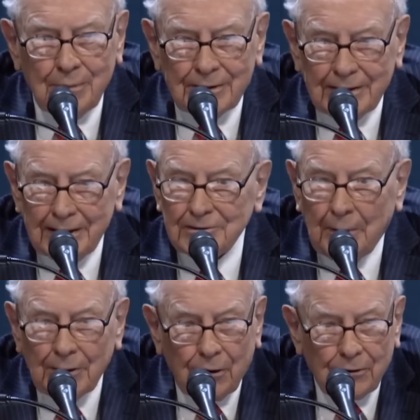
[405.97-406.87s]
But they
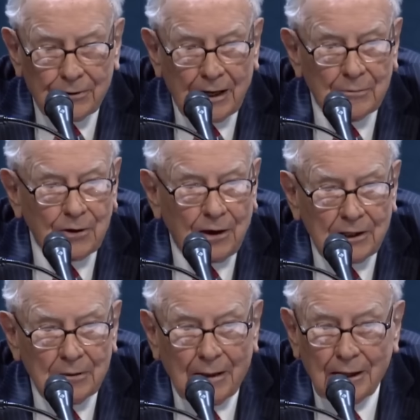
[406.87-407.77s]
spend all their time
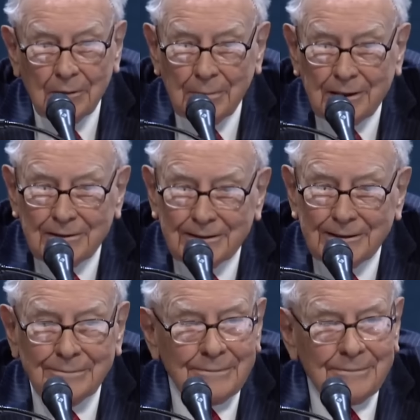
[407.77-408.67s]
talking about it because
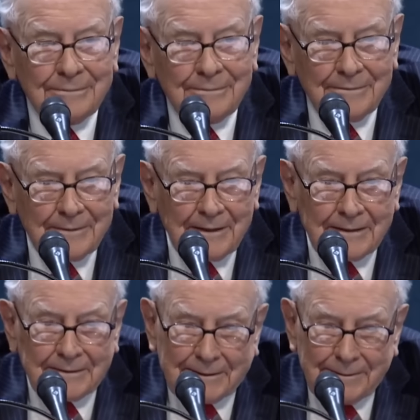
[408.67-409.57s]

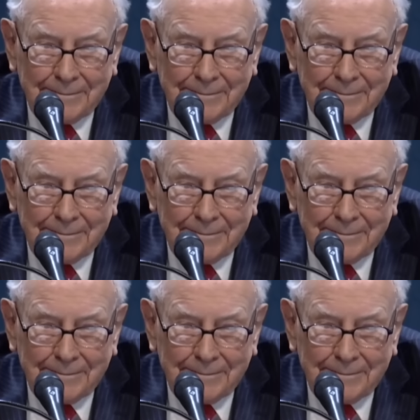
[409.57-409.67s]
it's